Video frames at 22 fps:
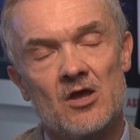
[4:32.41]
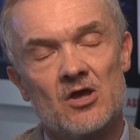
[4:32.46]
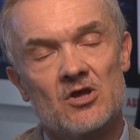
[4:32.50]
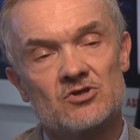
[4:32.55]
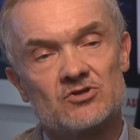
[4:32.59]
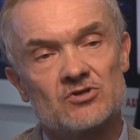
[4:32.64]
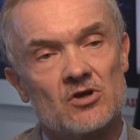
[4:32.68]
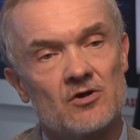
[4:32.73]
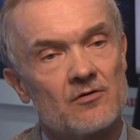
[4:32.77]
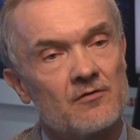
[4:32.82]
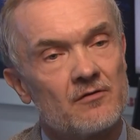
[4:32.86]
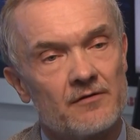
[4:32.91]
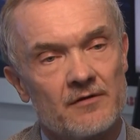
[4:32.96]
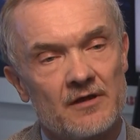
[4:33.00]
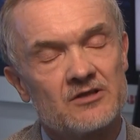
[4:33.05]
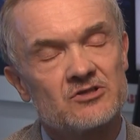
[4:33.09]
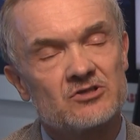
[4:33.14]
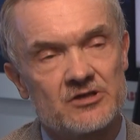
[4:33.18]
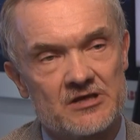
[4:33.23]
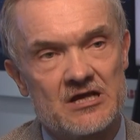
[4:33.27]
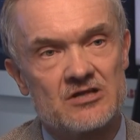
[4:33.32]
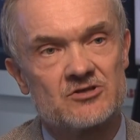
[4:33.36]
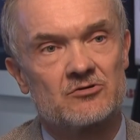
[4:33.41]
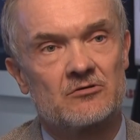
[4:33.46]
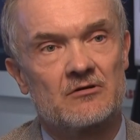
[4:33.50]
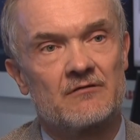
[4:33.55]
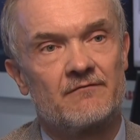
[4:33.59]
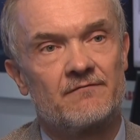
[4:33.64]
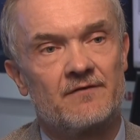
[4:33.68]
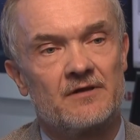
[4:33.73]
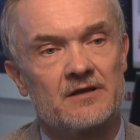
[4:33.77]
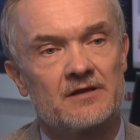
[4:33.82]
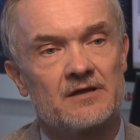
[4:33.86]
So it's a natural
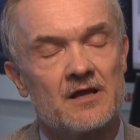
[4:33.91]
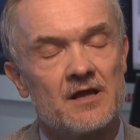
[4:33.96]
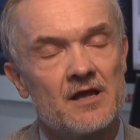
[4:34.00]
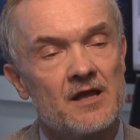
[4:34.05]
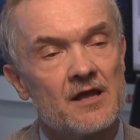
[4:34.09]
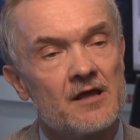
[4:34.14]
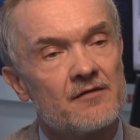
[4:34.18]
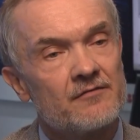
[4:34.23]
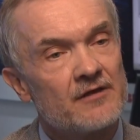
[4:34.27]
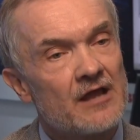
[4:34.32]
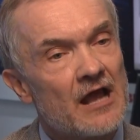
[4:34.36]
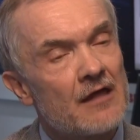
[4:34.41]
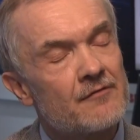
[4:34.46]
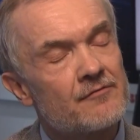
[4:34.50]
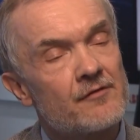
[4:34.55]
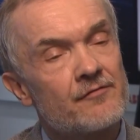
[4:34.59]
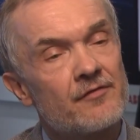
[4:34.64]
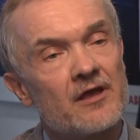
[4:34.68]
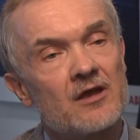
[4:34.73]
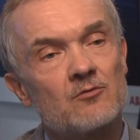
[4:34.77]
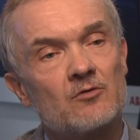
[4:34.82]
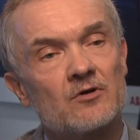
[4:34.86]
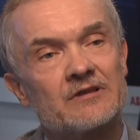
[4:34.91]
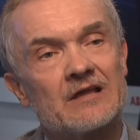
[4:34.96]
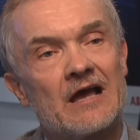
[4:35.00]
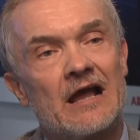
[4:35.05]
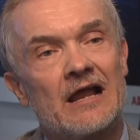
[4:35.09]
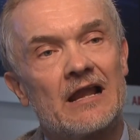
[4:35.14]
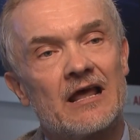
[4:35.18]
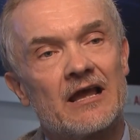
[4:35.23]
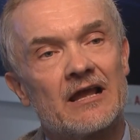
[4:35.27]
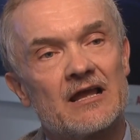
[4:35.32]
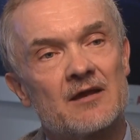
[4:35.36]
fit. The other thing what I
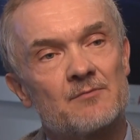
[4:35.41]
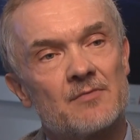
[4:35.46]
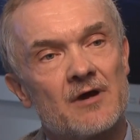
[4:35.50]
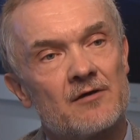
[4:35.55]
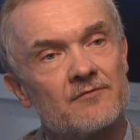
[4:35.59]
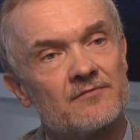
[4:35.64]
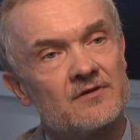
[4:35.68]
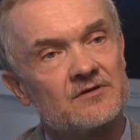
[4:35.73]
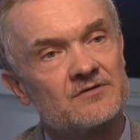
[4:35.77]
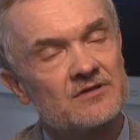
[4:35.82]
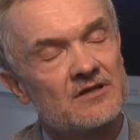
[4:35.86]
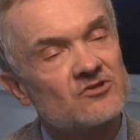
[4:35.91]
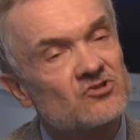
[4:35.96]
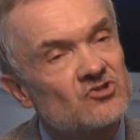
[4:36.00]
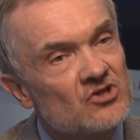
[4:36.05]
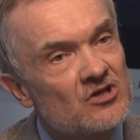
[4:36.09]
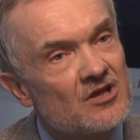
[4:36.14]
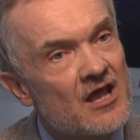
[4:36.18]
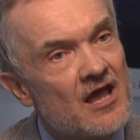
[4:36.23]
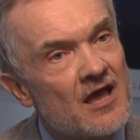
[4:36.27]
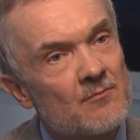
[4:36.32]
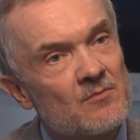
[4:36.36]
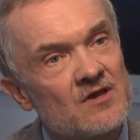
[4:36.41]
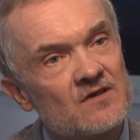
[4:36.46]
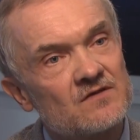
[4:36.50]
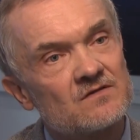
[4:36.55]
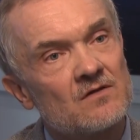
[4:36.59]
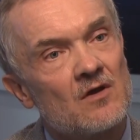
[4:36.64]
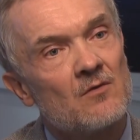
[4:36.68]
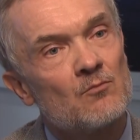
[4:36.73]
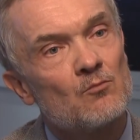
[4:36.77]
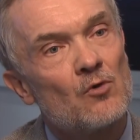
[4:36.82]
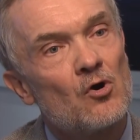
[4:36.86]
like about this, that G M is
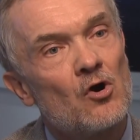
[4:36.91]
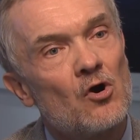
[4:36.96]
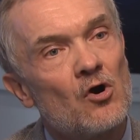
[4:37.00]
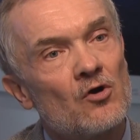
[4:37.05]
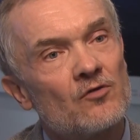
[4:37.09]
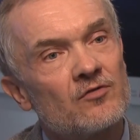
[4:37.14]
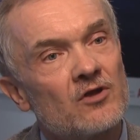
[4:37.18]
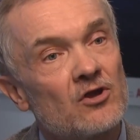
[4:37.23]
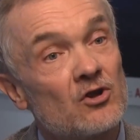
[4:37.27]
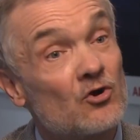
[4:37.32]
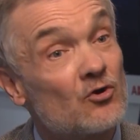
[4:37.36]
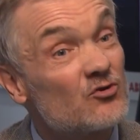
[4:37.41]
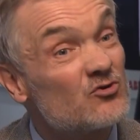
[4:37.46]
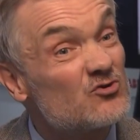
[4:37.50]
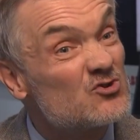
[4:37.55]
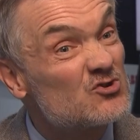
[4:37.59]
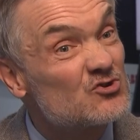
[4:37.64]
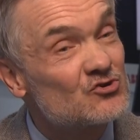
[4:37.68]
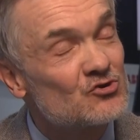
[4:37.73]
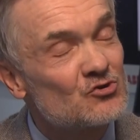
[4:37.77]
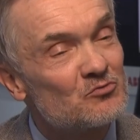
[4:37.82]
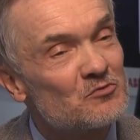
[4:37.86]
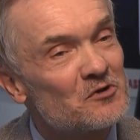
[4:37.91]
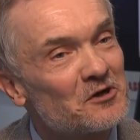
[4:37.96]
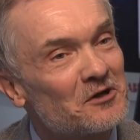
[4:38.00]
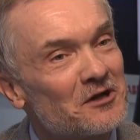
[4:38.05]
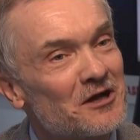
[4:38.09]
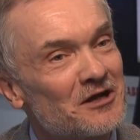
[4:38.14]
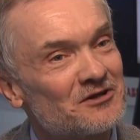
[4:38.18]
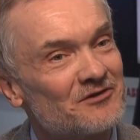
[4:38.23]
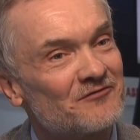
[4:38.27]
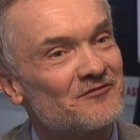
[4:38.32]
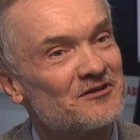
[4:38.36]
more on the consumer
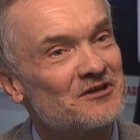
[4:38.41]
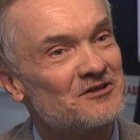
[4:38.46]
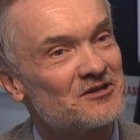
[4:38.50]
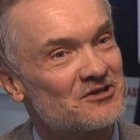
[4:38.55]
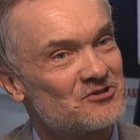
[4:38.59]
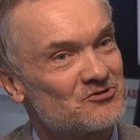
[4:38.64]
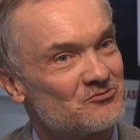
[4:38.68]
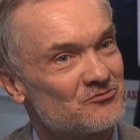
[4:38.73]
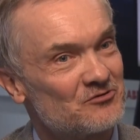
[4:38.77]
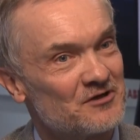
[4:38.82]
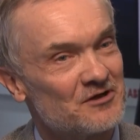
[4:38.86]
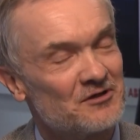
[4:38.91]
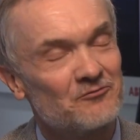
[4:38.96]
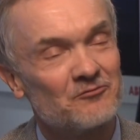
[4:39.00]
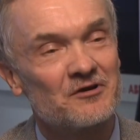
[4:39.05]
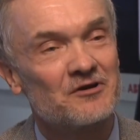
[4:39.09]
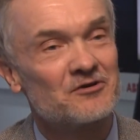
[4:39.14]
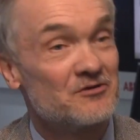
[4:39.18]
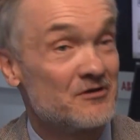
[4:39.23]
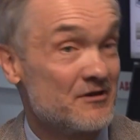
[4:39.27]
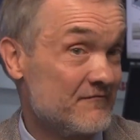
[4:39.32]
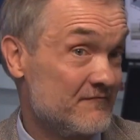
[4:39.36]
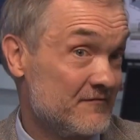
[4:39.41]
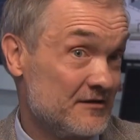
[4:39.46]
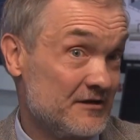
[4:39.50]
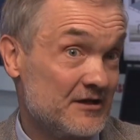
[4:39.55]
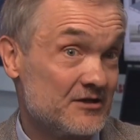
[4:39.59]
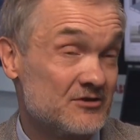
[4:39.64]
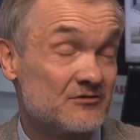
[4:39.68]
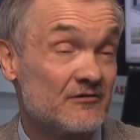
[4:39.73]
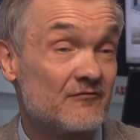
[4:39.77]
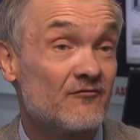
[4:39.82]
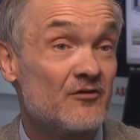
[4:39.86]
kind of industry where you have
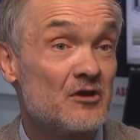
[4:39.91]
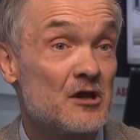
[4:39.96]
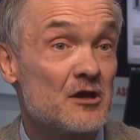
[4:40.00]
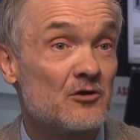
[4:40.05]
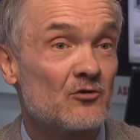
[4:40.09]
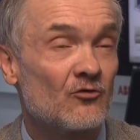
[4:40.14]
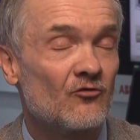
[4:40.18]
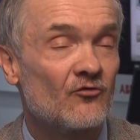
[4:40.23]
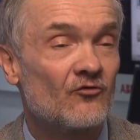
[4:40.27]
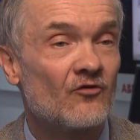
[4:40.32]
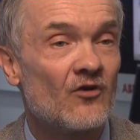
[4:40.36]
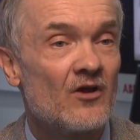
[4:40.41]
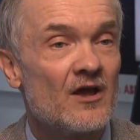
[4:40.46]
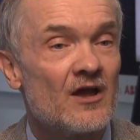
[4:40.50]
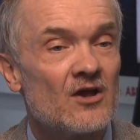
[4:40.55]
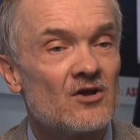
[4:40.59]
electric vehicles.